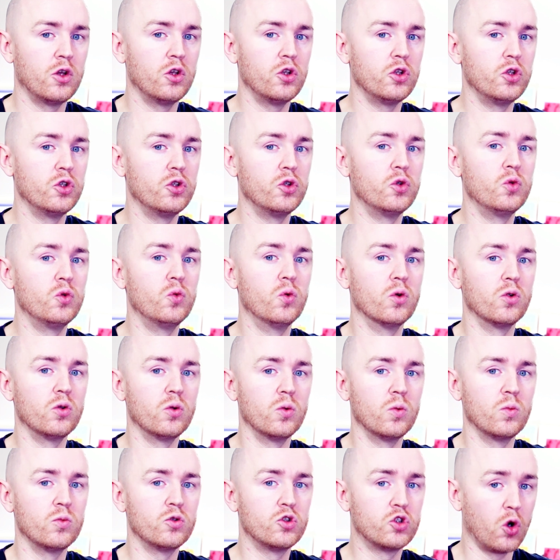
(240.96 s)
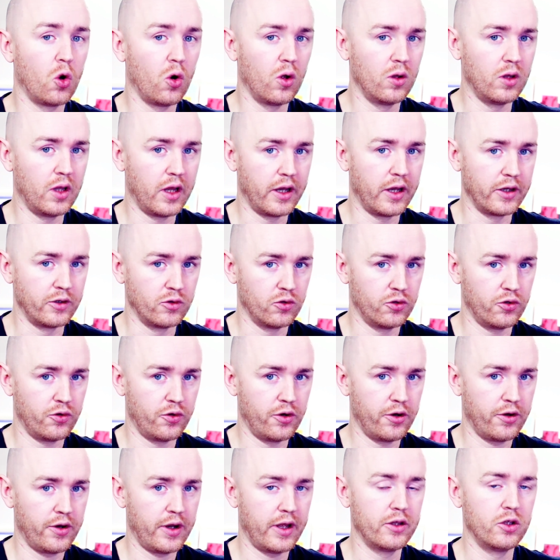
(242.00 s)
you will draw a line
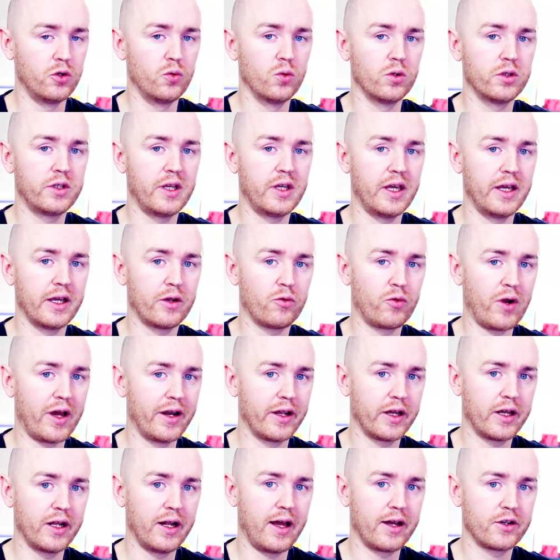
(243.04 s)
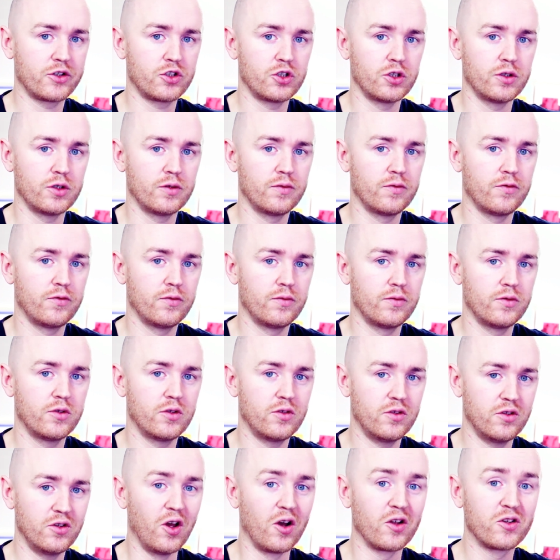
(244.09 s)
under it and you will take radical action
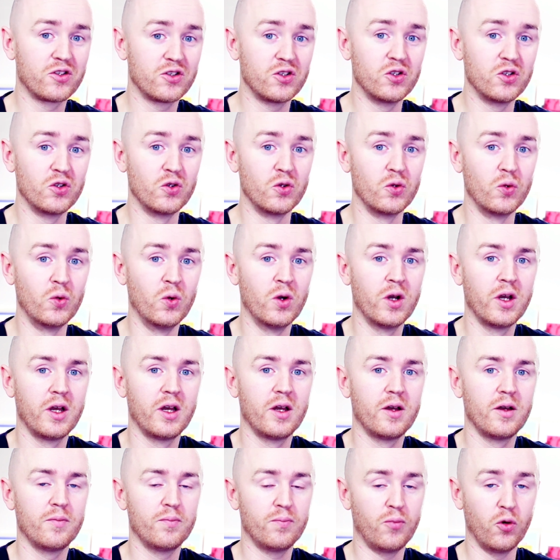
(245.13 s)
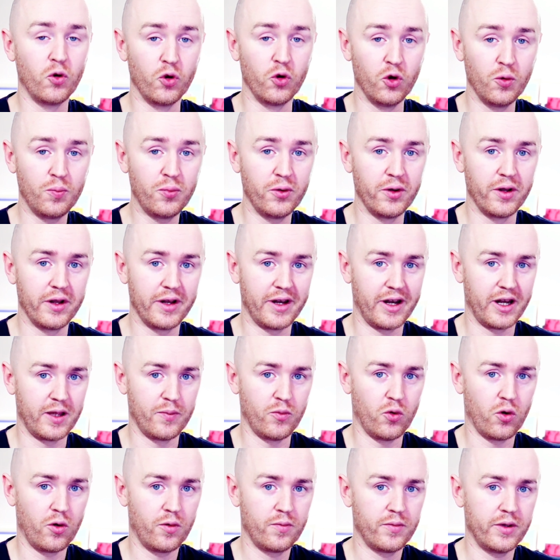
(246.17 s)
not to put up with it
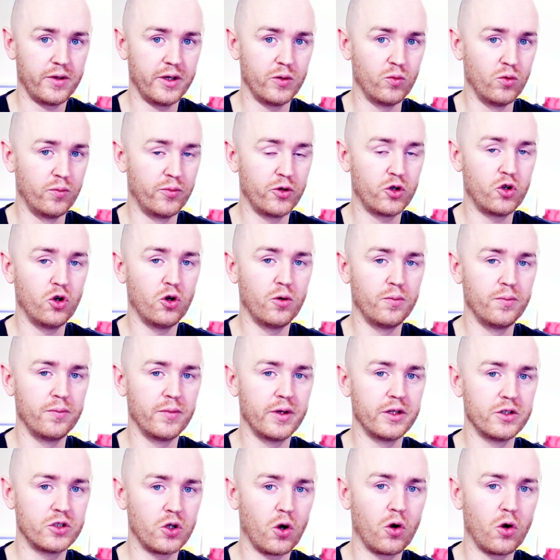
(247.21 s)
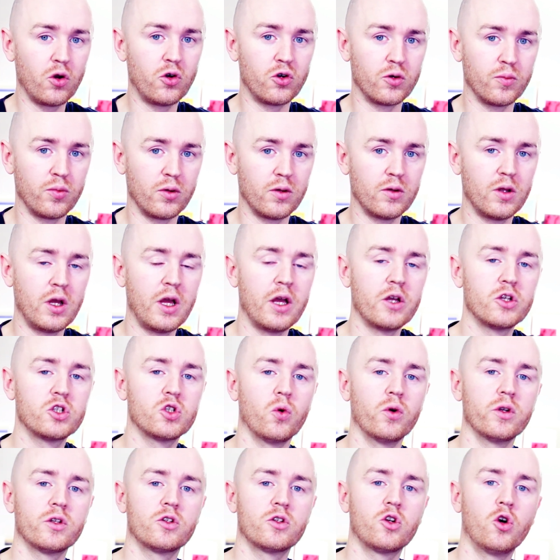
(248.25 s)
anymore. It will become intolerable.
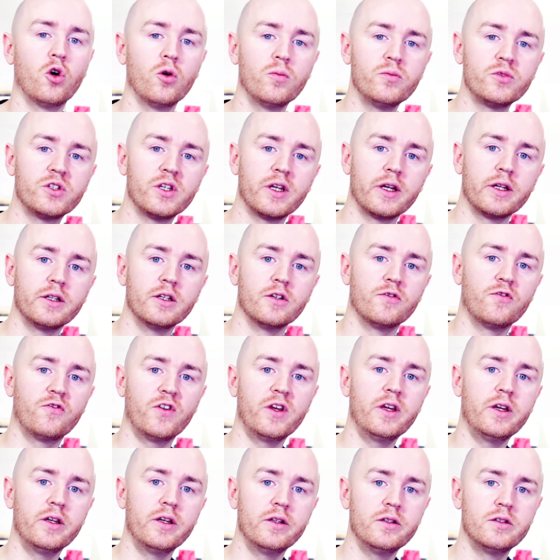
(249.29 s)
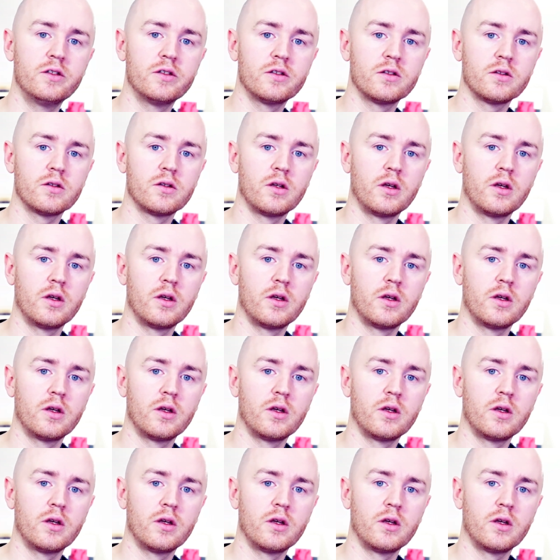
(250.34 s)
So it comes in, it feeds,